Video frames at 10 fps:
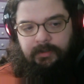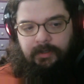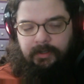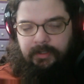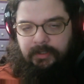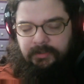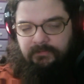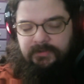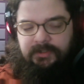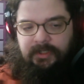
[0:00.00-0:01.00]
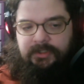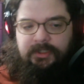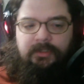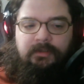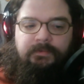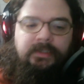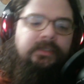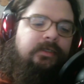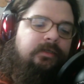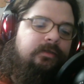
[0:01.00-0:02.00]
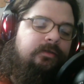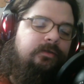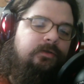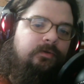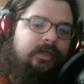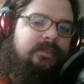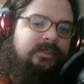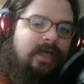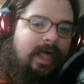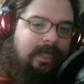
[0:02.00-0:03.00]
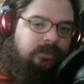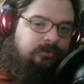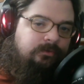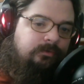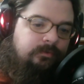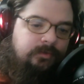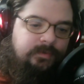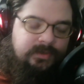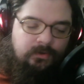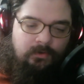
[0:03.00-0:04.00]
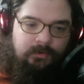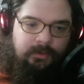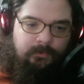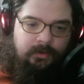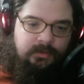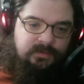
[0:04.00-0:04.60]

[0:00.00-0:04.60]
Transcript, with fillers: Uh, Gandalf is an angelic being known an Ainu, which means a holy one.